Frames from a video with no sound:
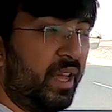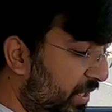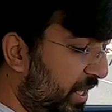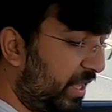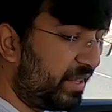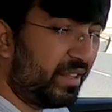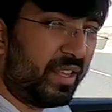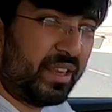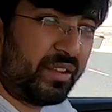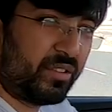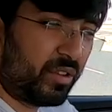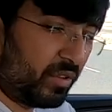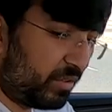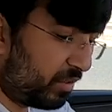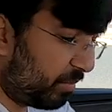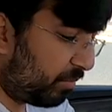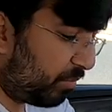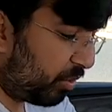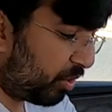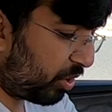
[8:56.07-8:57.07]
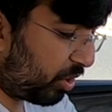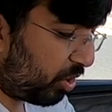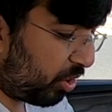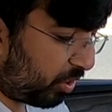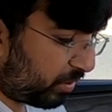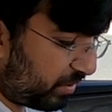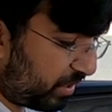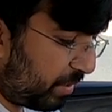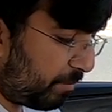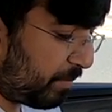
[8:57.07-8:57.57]
and there is also more
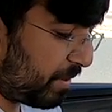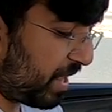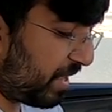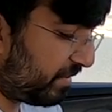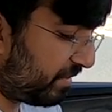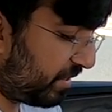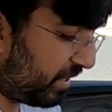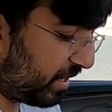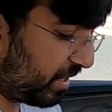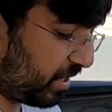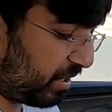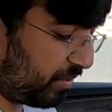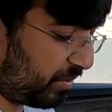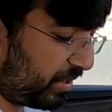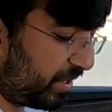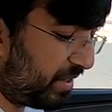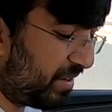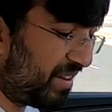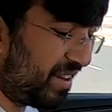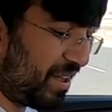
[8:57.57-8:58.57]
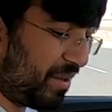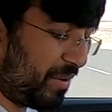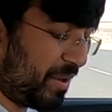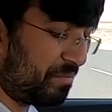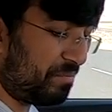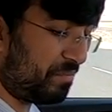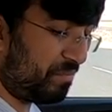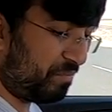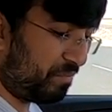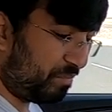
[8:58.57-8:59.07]
glossy plastic out here now
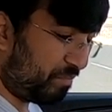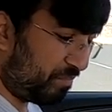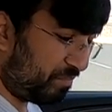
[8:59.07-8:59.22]
i'm